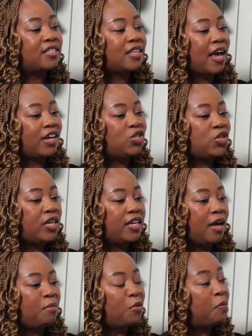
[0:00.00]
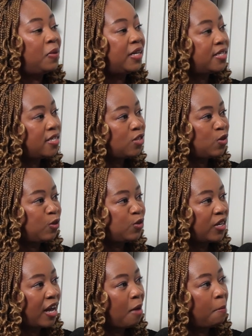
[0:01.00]
is actually a mobility
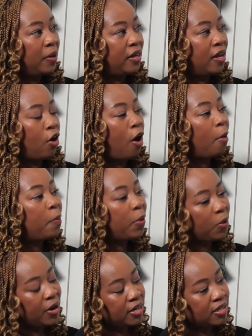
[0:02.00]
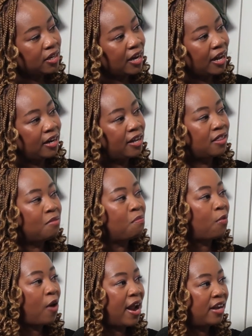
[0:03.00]
solution company operating under the
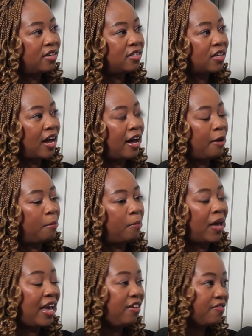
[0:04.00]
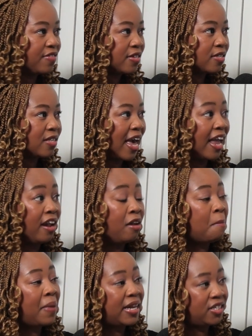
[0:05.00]
brand Avis and
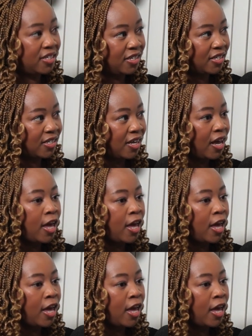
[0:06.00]
Budget.